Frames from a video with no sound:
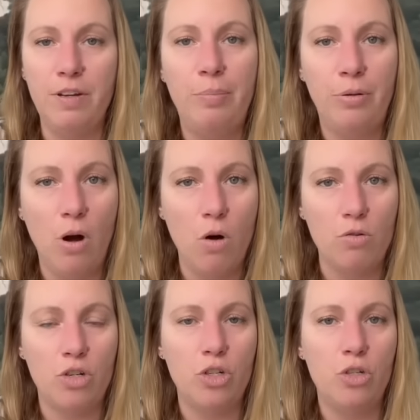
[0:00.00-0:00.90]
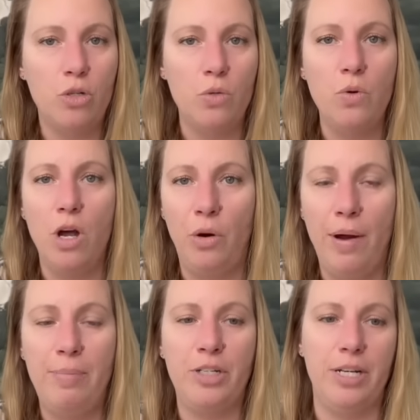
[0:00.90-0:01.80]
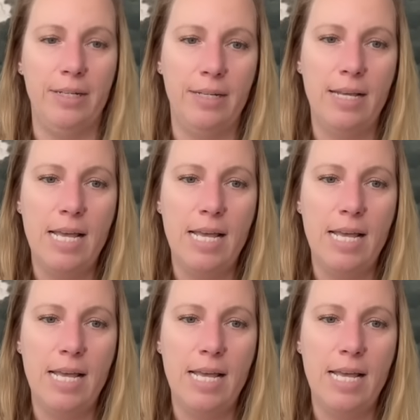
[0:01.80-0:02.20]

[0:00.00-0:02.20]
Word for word: Approach to Eruption.